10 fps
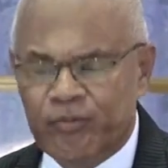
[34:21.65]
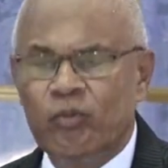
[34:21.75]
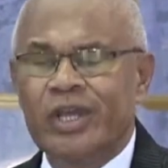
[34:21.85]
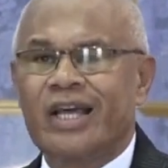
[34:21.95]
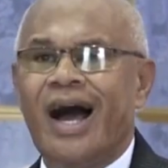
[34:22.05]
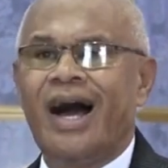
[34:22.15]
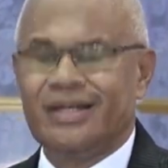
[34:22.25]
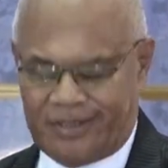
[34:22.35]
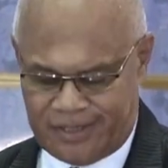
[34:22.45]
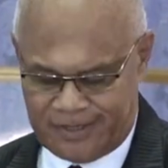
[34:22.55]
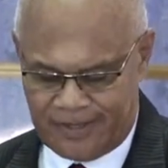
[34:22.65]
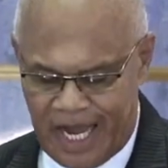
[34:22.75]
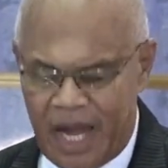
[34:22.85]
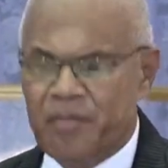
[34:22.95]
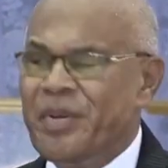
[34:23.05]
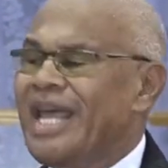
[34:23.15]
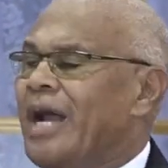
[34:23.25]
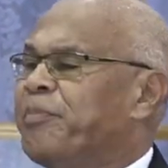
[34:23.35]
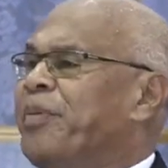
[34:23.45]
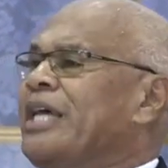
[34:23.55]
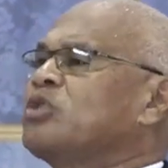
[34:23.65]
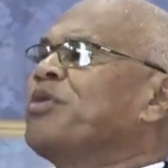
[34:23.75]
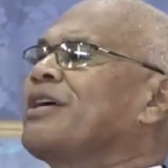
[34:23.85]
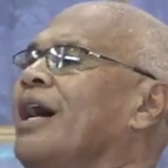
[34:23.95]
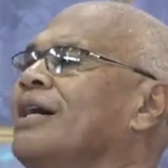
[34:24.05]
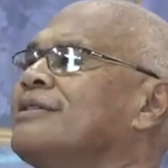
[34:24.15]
with God and be at peace with God.